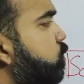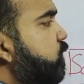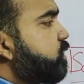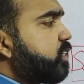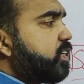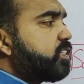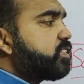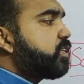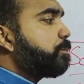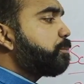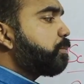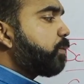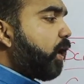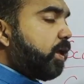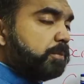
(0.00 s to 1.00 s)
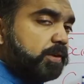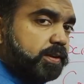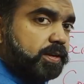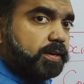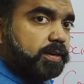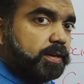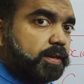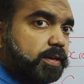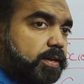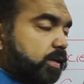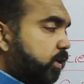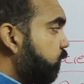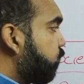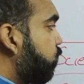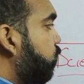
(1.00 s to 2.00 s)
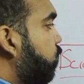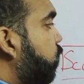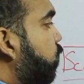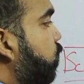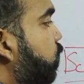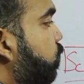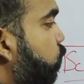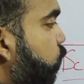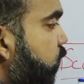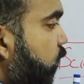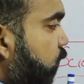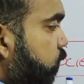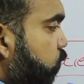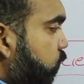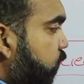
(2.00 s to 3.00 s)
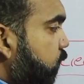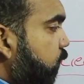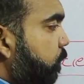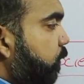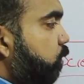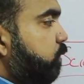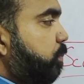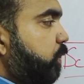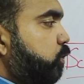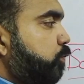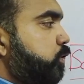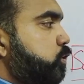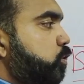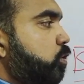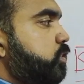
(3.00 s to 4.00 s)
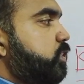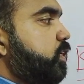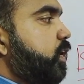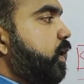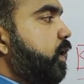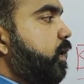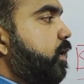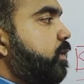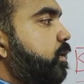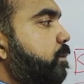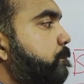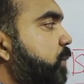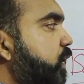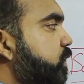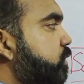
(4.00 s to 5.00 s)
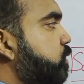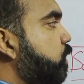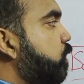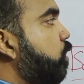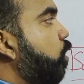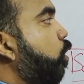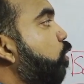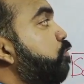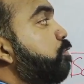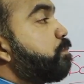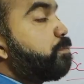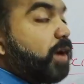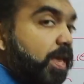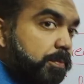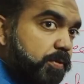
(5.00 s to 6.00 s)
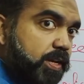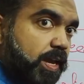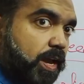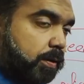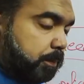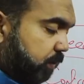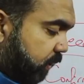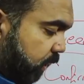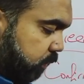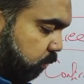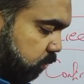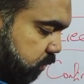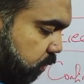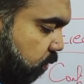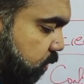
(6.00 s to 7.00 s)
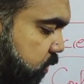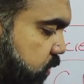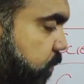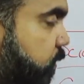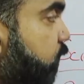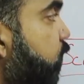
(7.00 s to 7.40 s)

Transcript: this is the primary. We are talking about the pathophysiology and medicine of primary hyperaldosteronism.